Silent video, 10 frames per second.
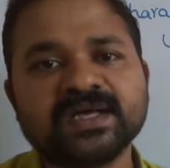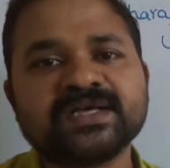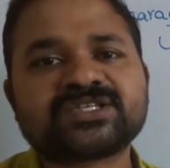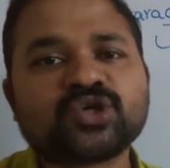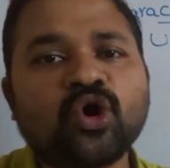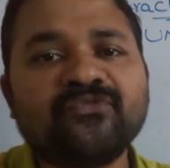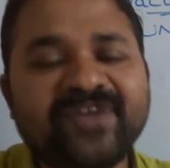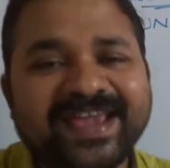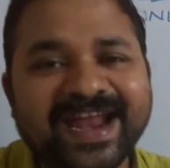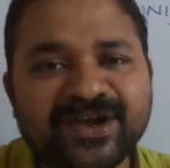So
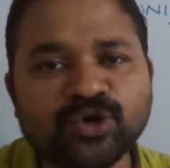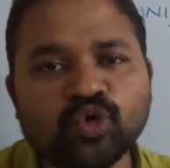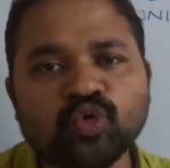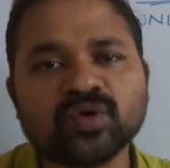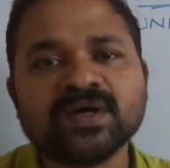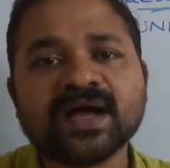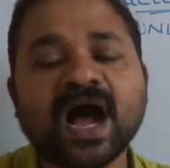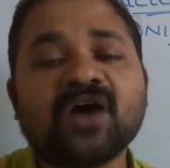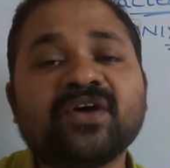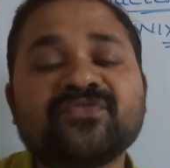we can do
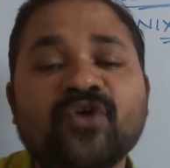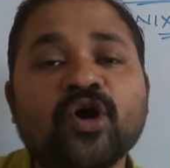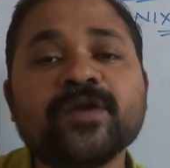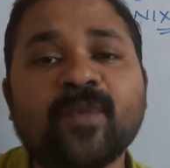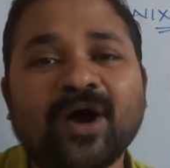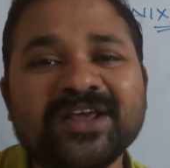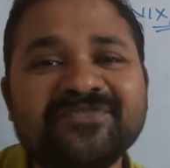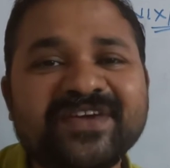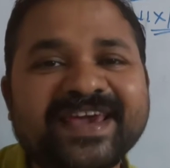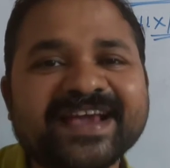our own
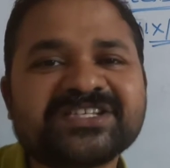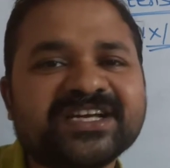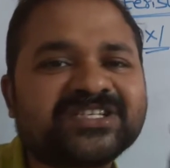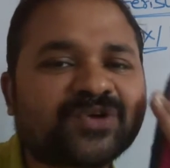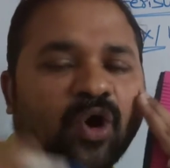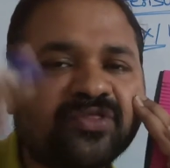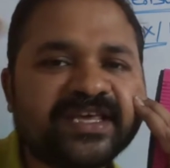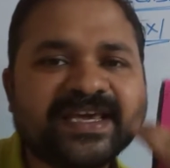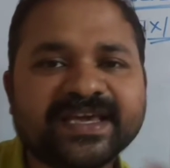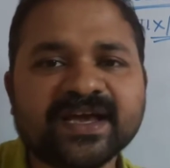modifications on
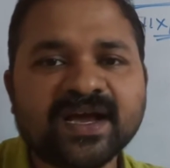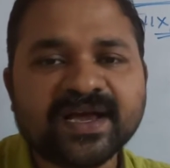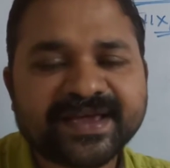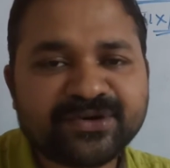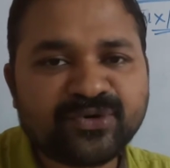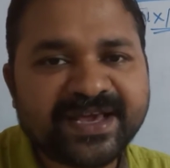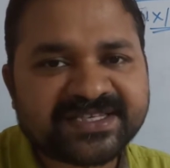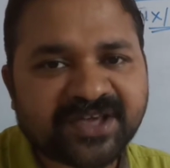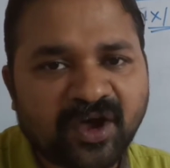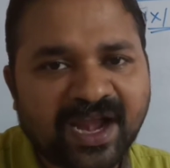the
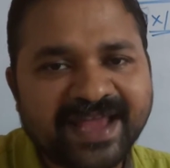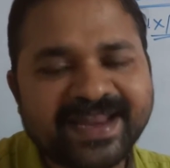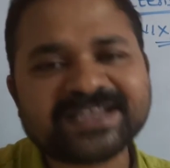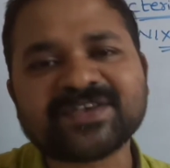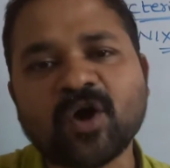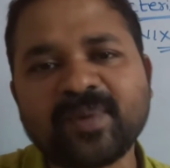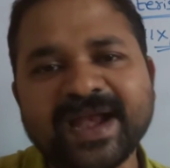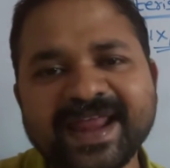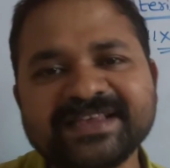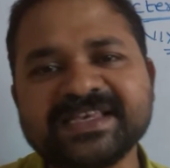UNIX or Linux
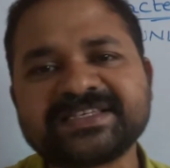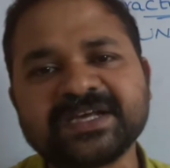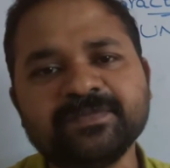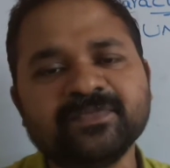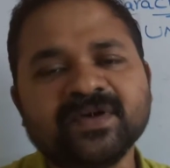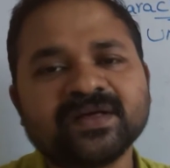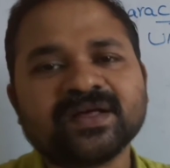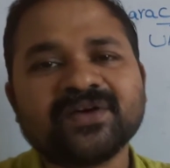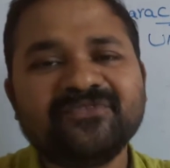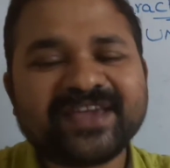operating system.
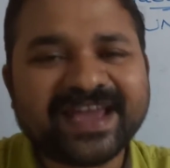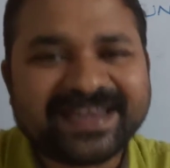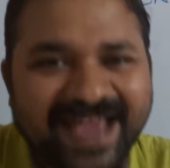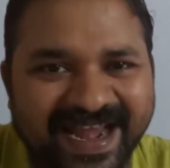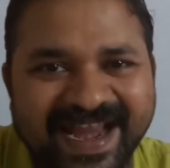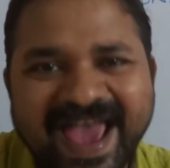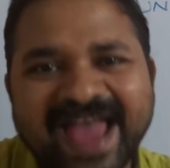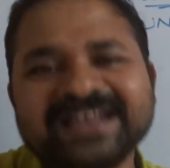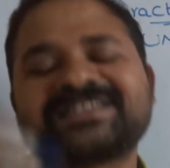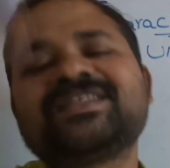We can
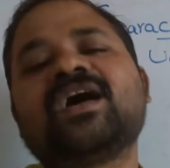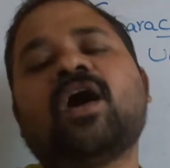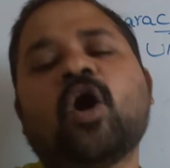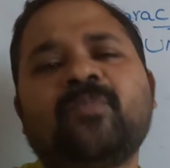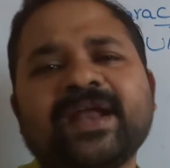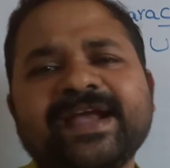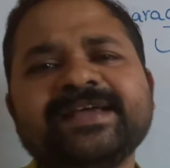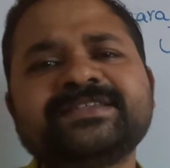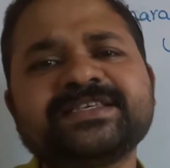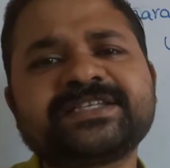enhance the
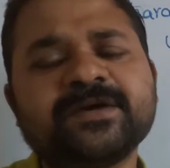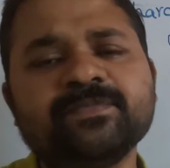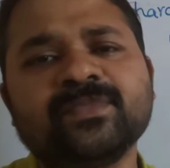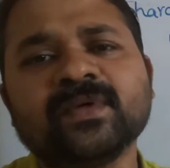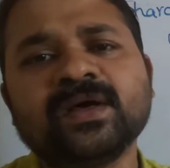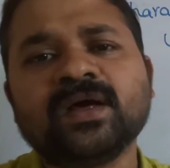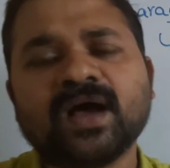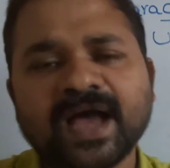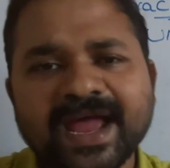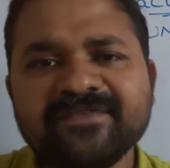operating system
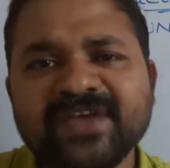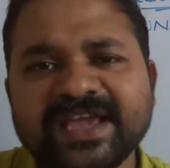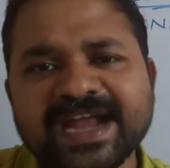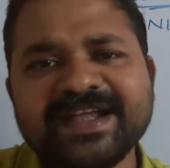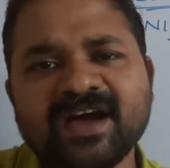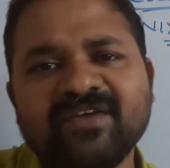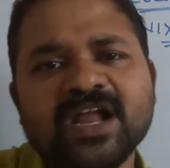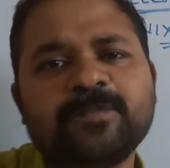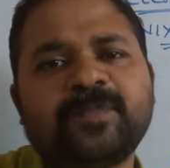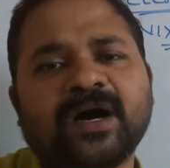and we can
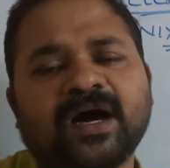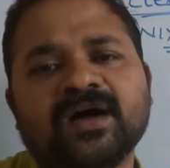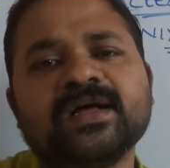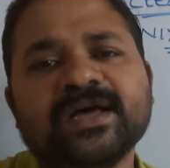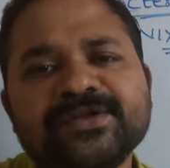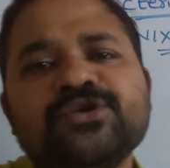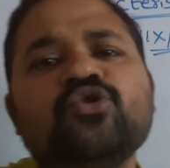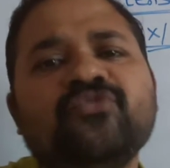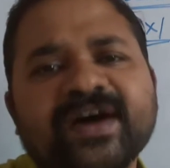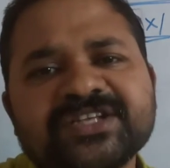develop a
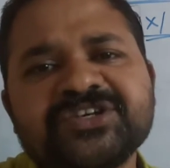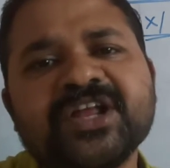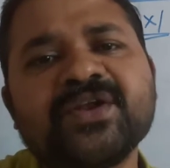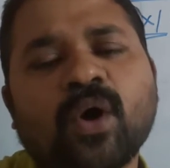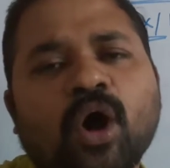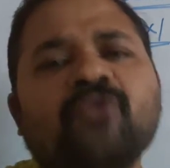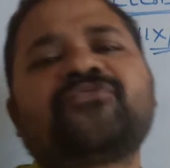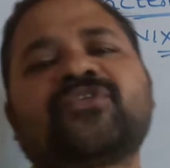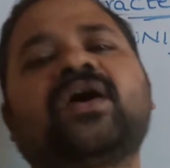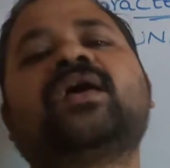new version
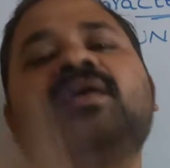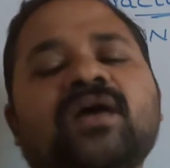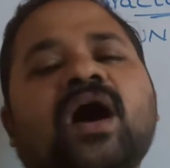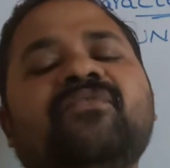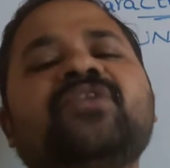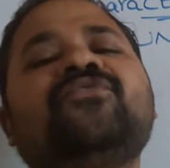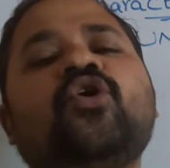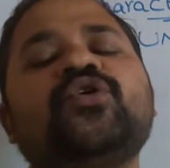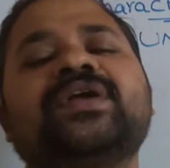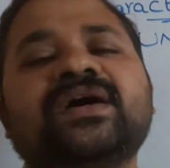of our
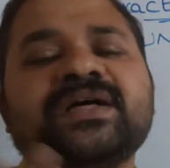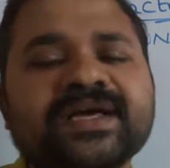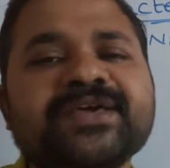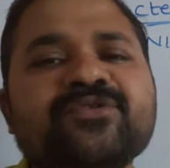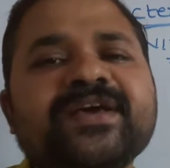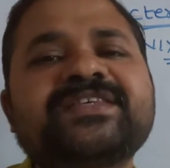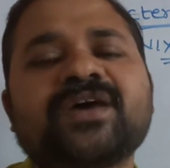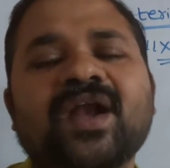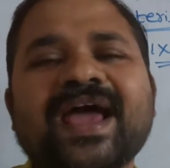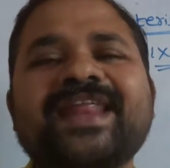own UNIX
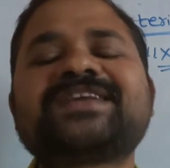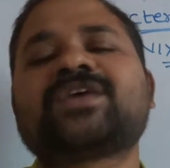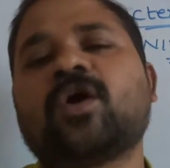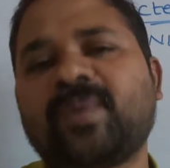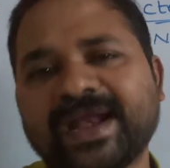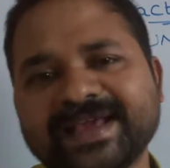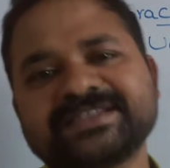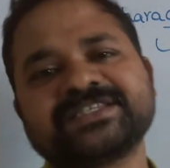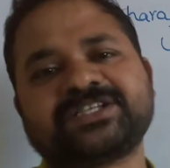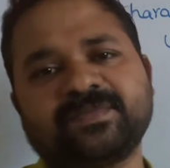or Linux operating
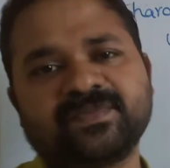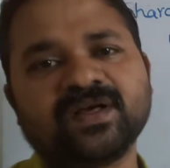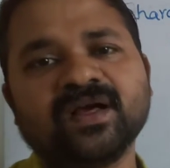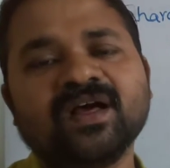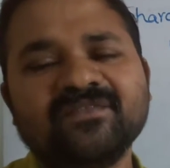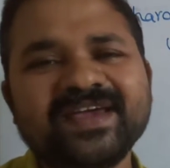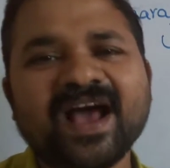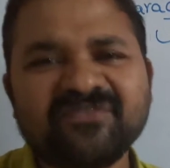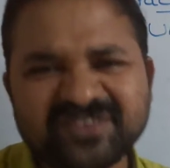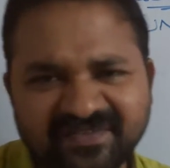system. We
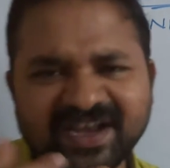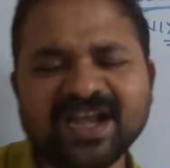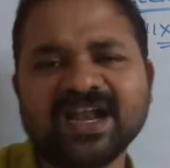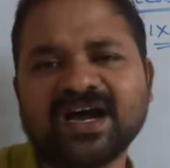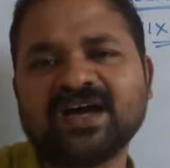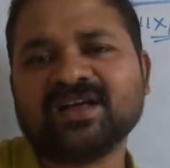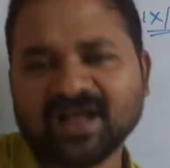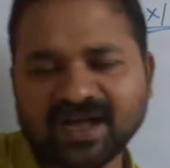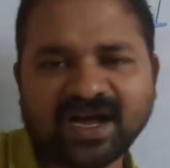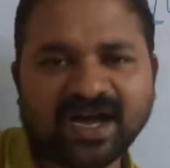have several
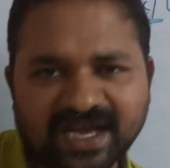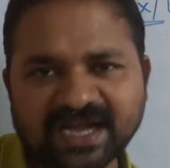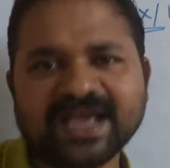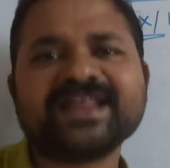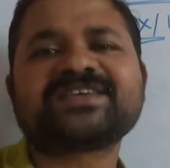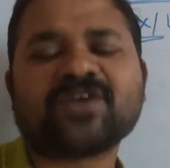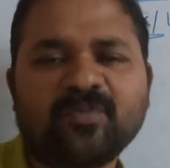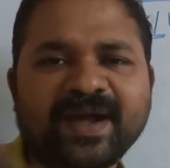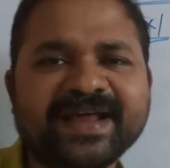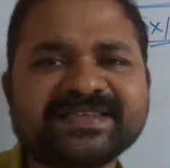Linux
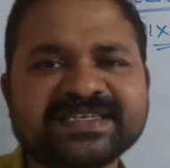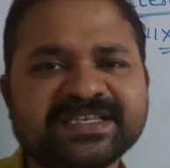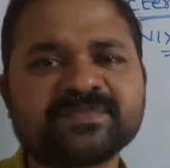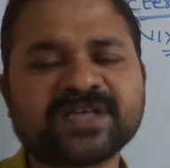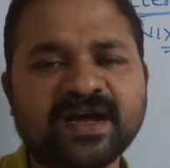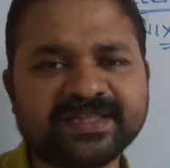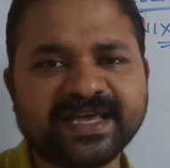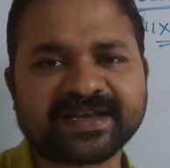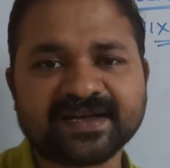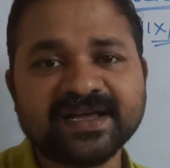operating systems are
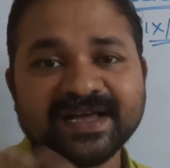there.